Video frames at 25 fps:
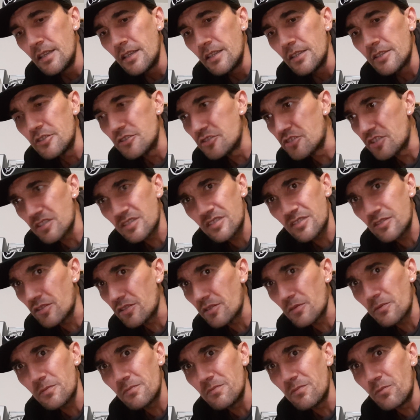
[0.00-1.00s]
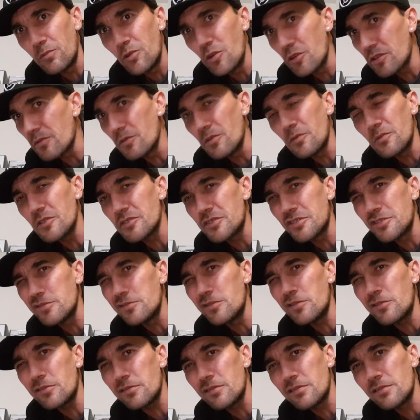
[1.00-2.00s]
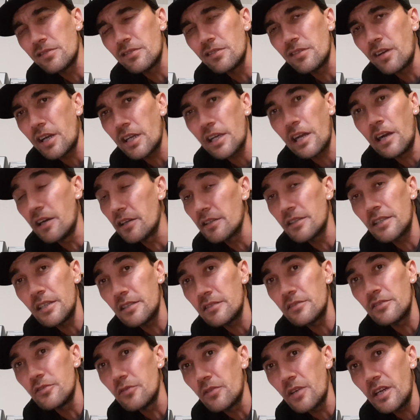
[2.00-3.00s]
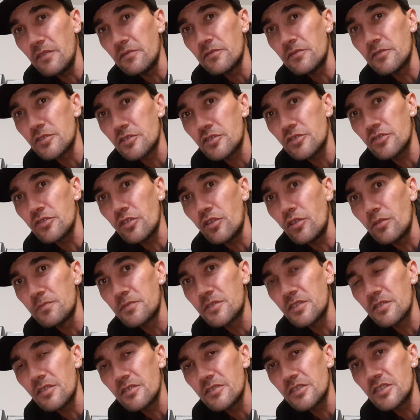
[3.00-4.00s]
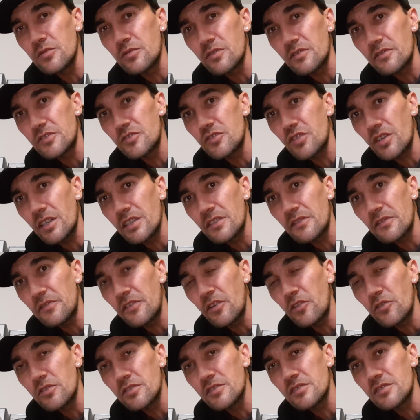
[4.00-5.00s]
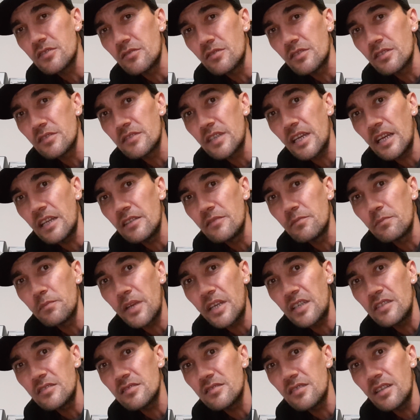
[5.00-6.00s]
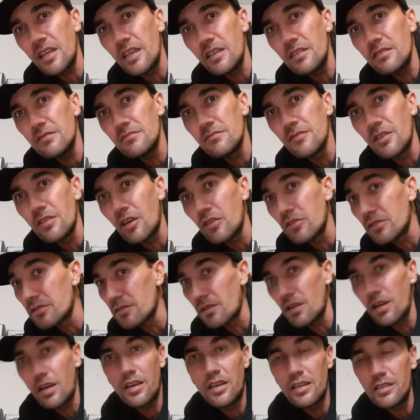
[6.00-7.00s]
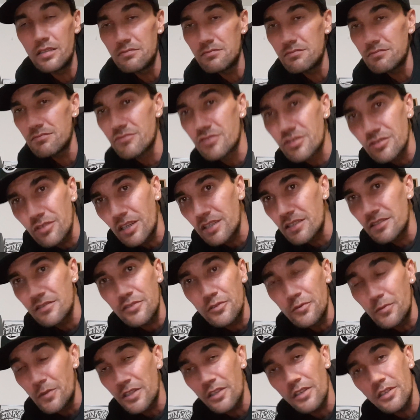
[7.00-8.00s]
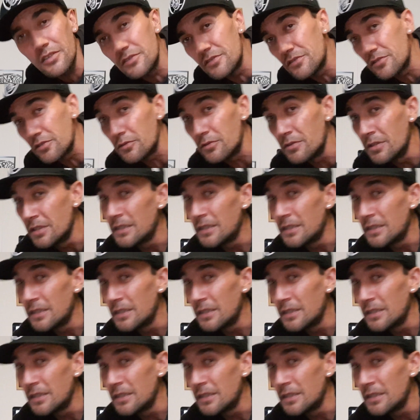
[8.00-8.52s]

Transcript: you just got to work with what you got. And I can't get your average job. So I sort of tried to focus on a talent-based thing, online, try to do what I could do.